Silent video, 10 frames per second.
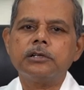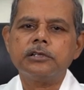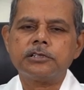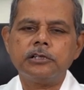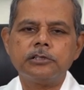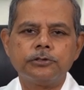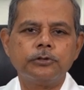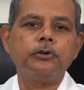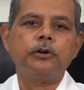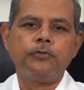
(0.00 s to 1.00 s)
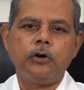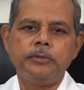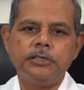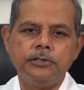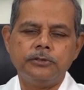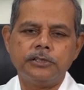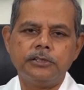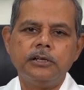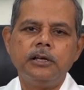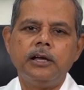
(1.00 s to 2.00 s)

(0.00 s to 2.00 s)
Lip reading: crystals do not form in the urine.